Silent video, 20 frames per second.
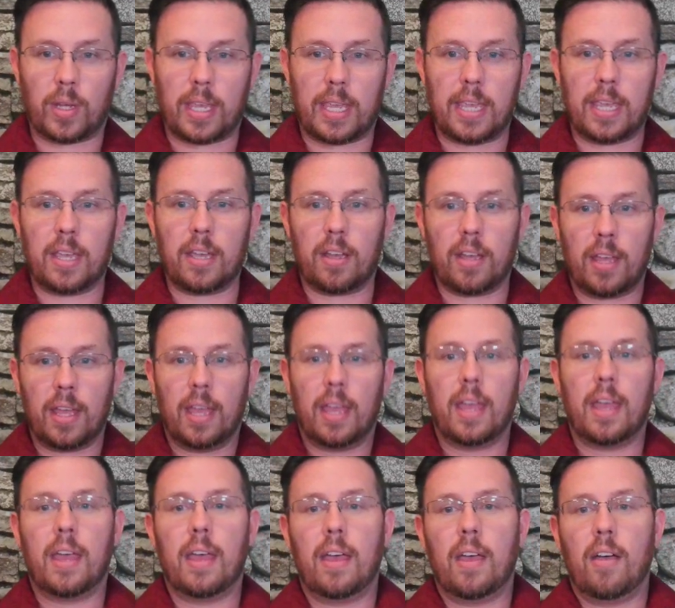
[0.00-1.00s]
Kia
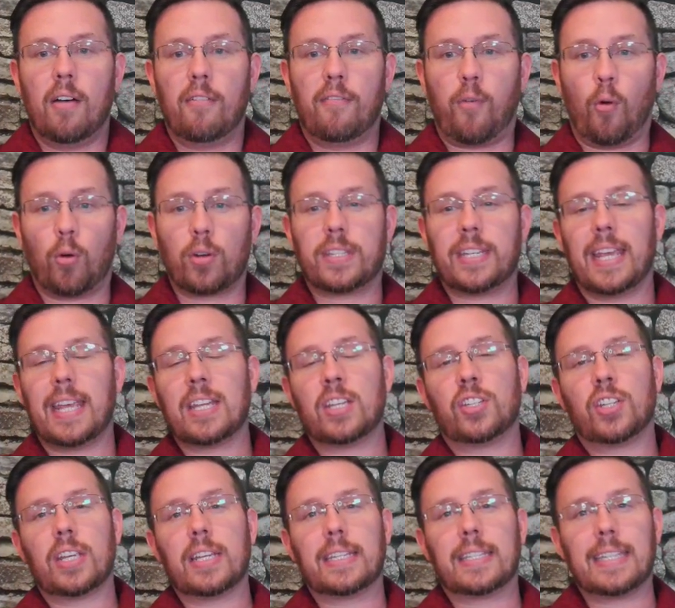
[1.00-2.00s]
Forte
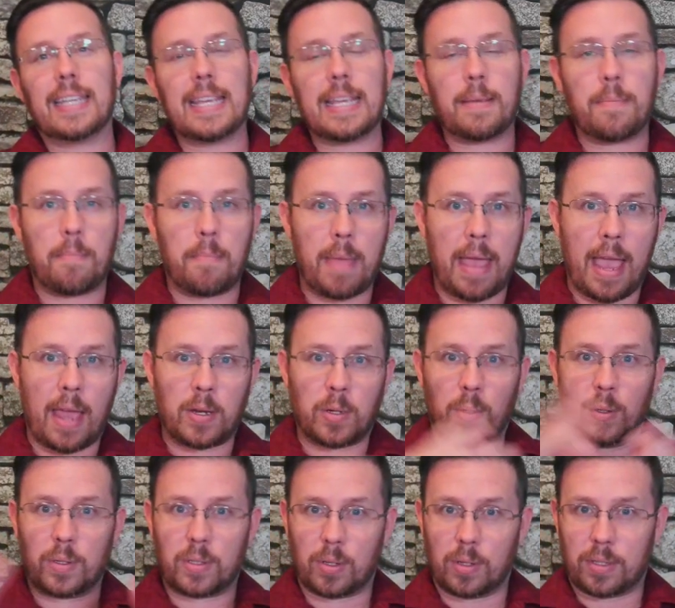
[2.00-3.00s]
Gt
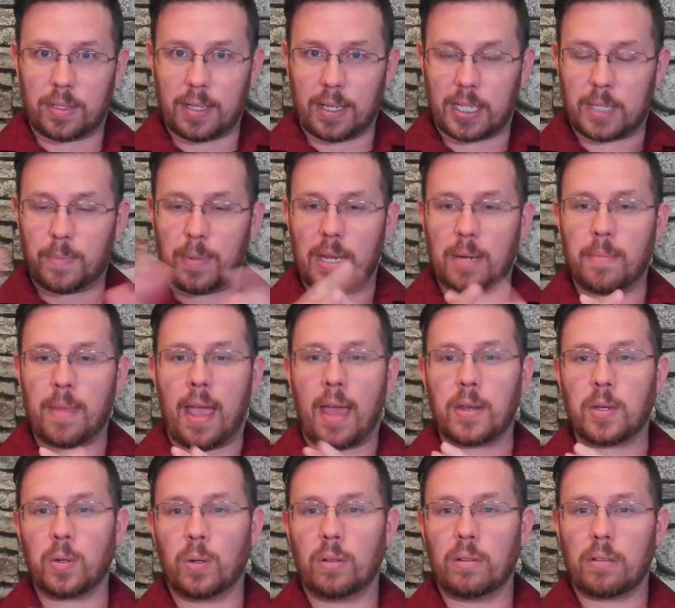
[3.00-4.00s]
Manual, so 6-speed
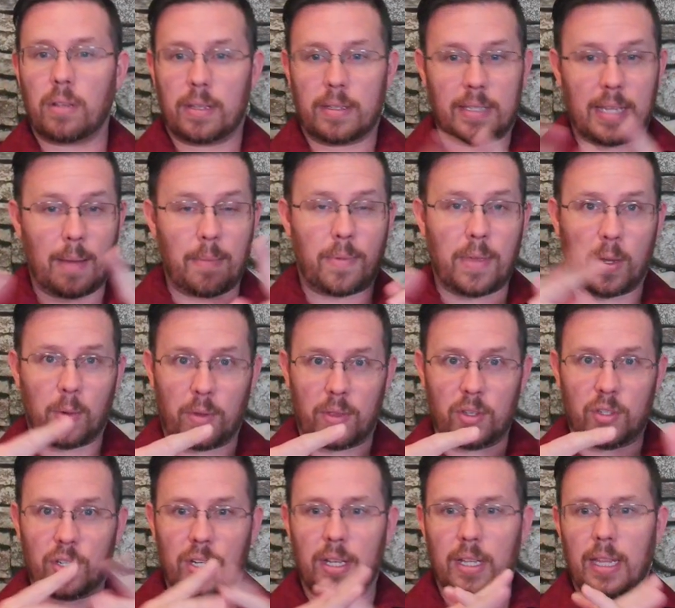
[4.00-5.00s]
manual. Same thing with the
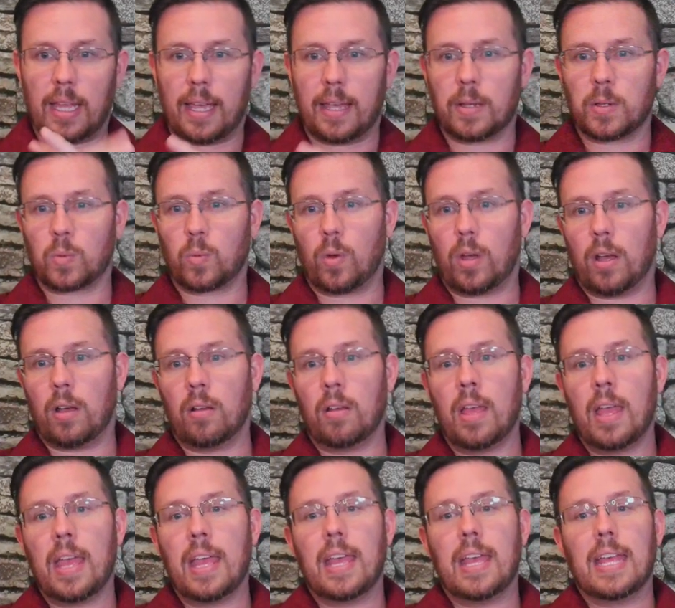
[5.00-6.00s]
GLI as well.